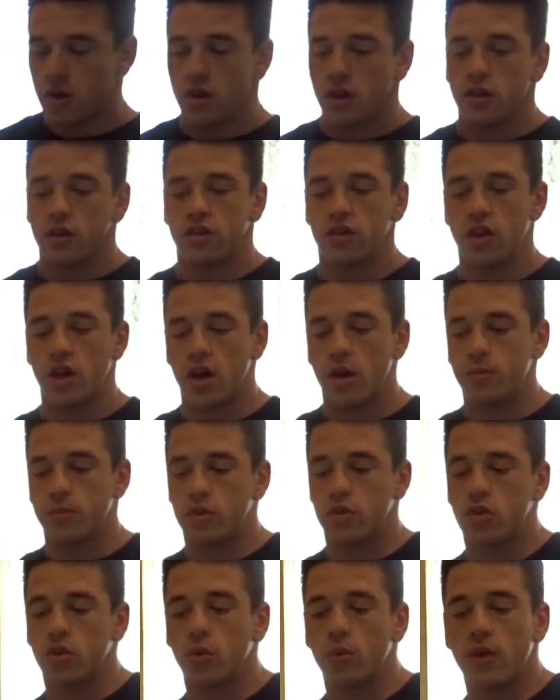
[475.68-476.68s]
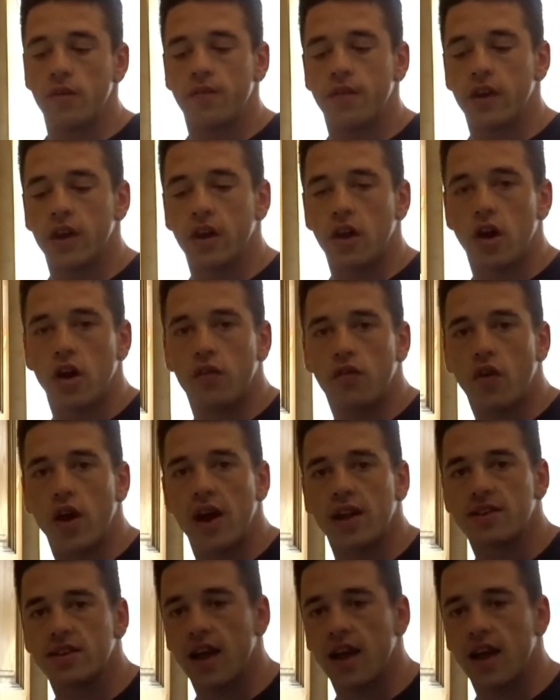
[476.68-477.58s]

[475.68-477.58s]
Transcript: some salt and vinegar rice